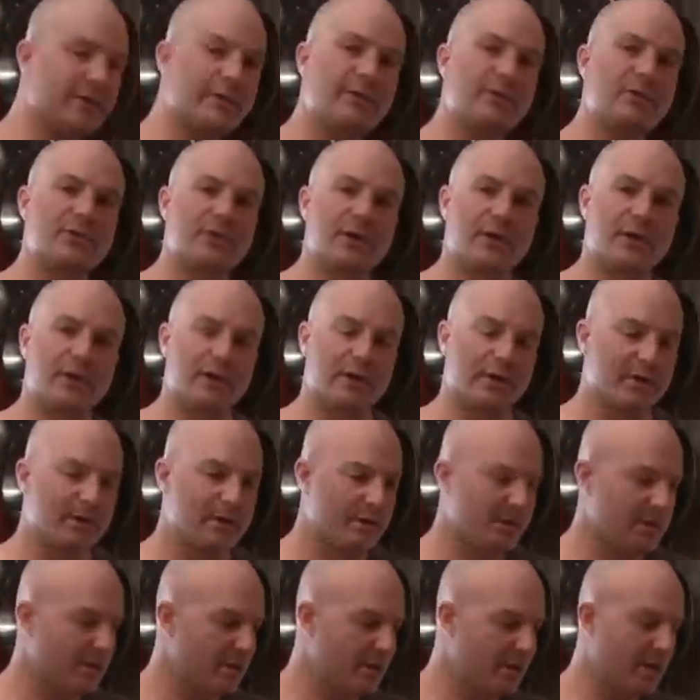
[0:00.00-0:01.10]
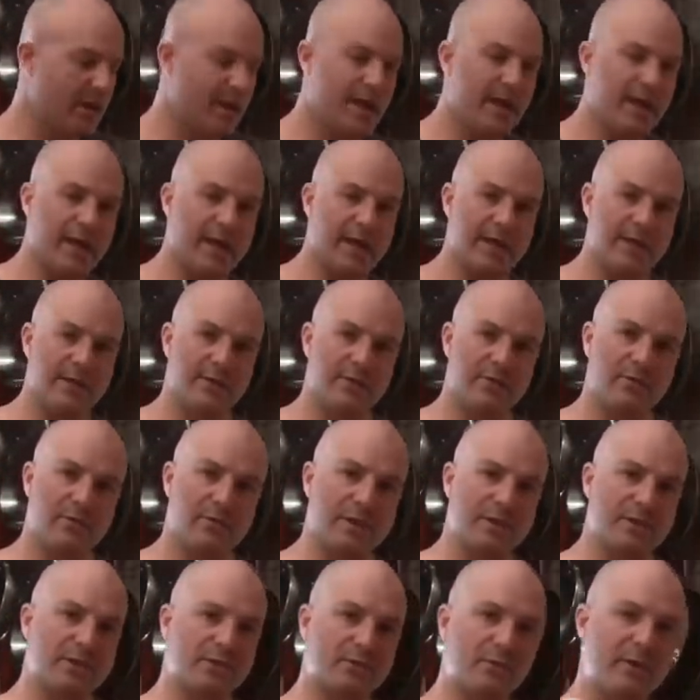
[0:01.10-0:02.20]
into the jar, and
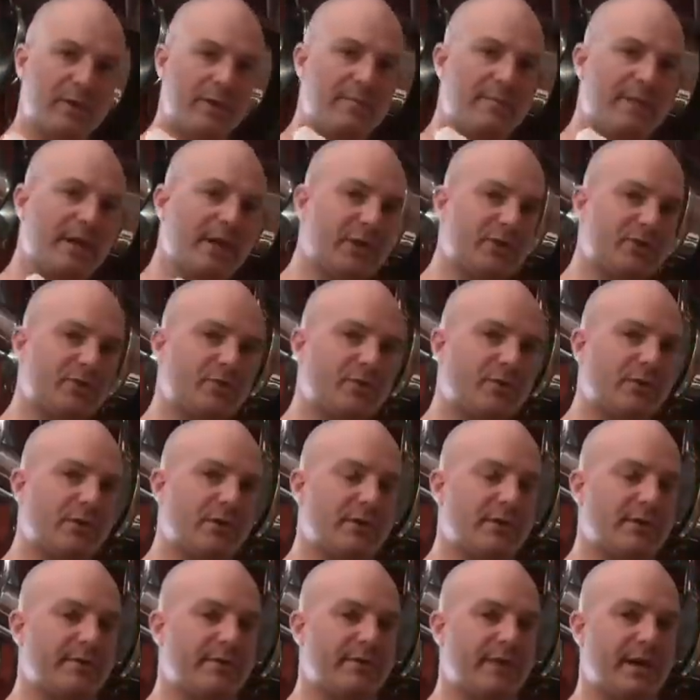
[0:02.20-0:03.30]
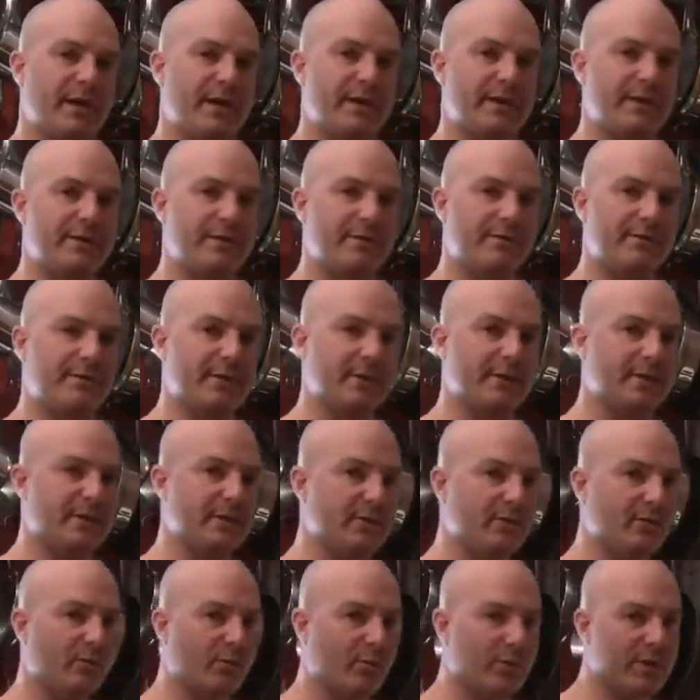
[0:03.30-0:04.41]
we just want to make sure that
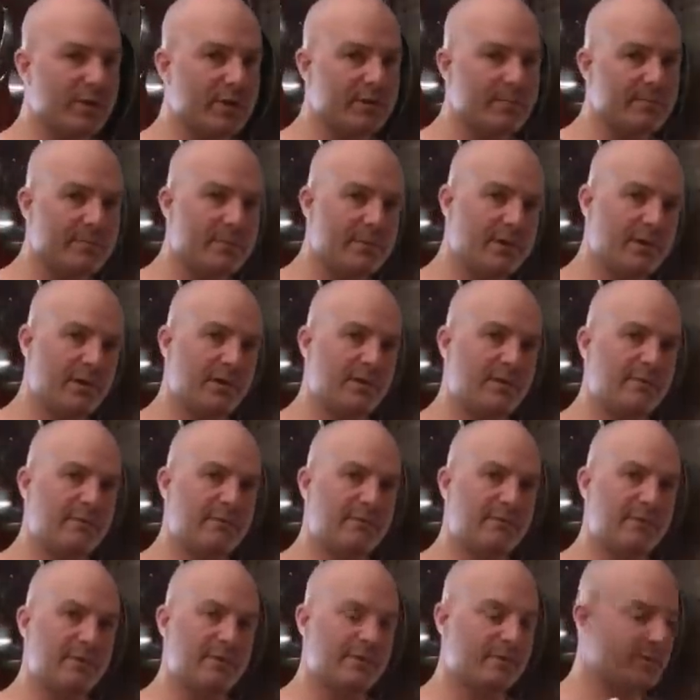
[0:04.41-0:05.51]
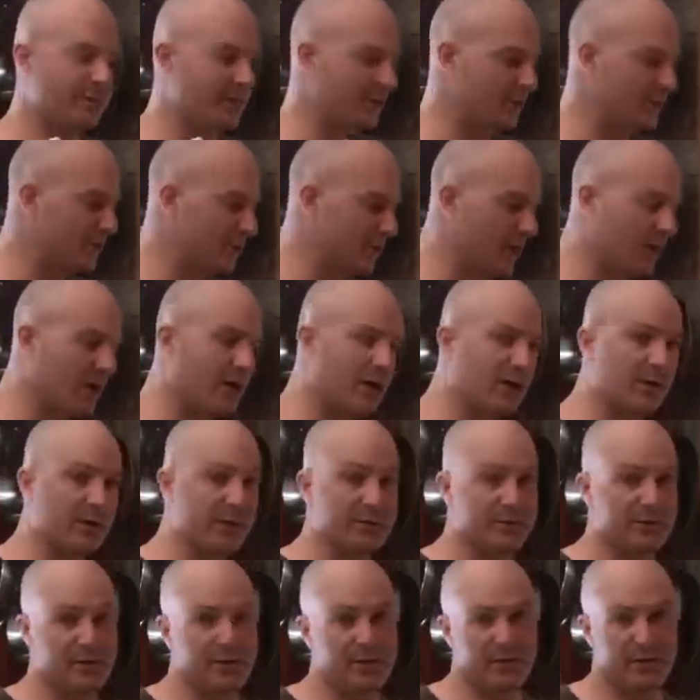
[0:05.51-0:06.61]
the rim of the
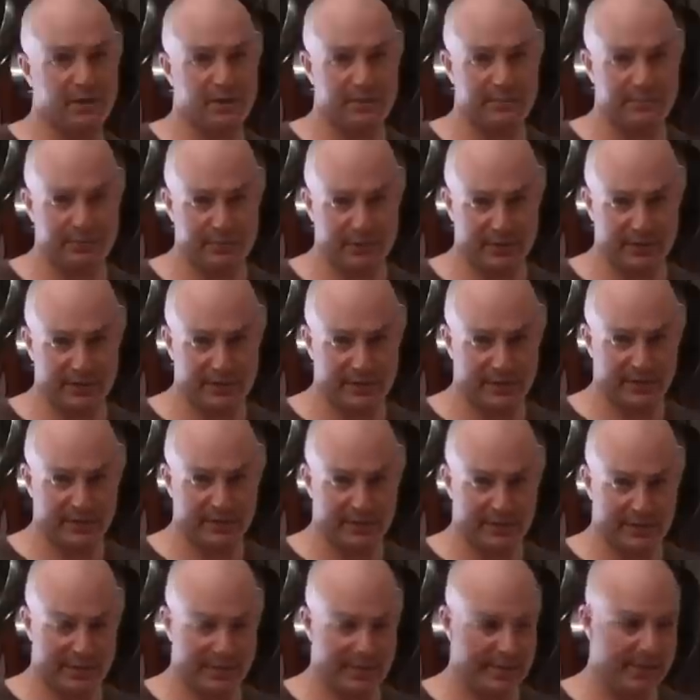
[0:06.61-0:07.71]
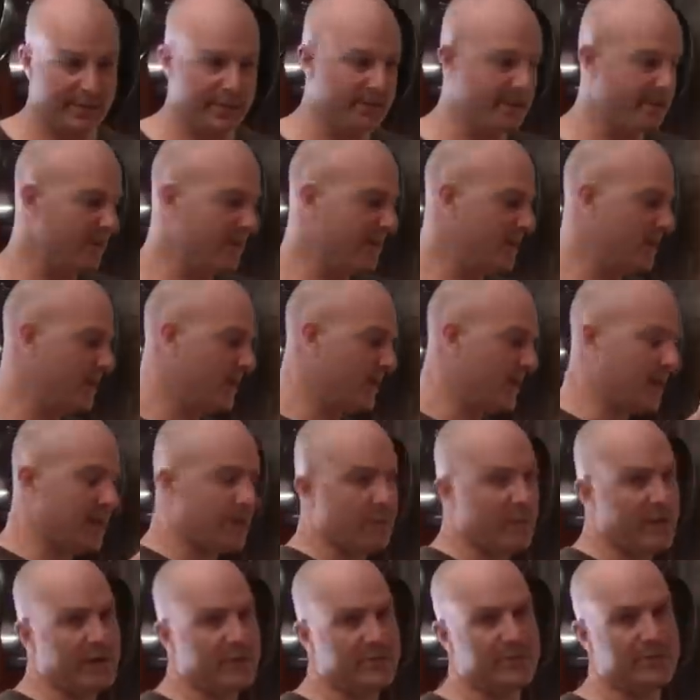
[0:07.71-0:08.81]
jars are completely clean. And
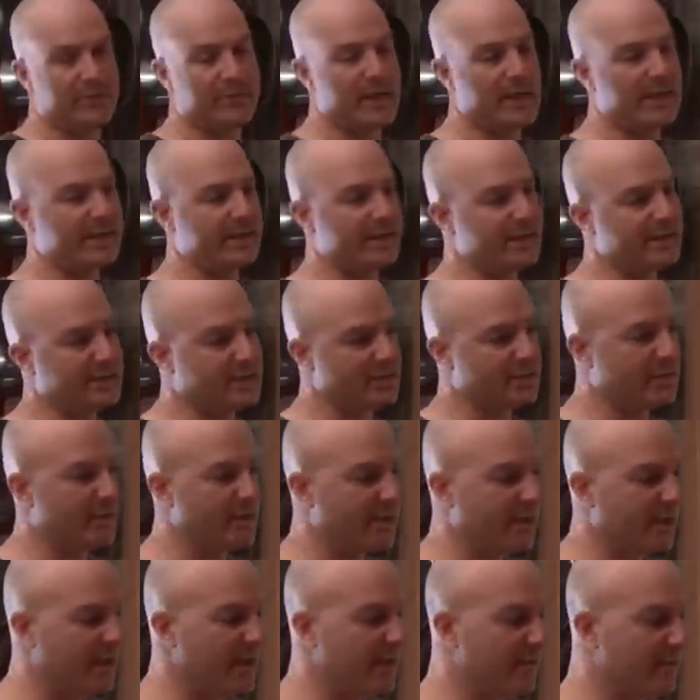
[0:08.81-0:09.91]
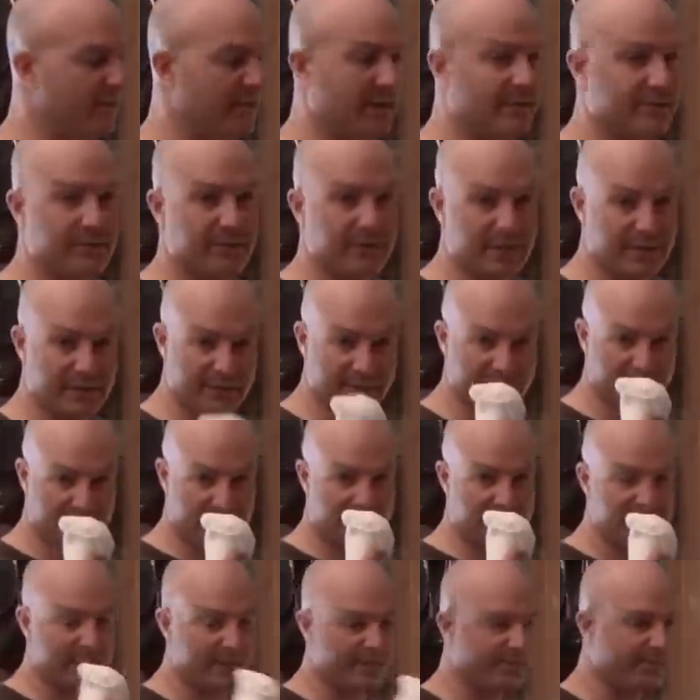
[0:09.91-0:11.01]
the way to do that, the easiest way that I have found to do that is
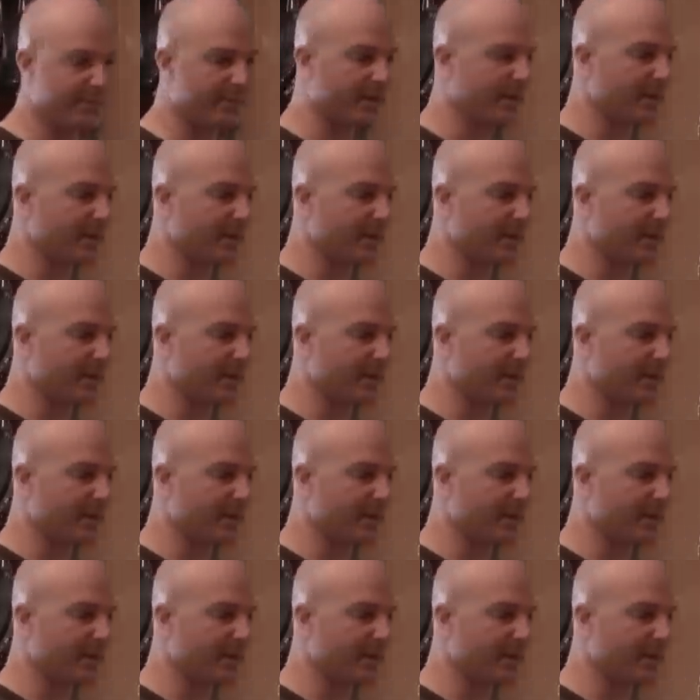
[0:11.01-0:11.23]
just dip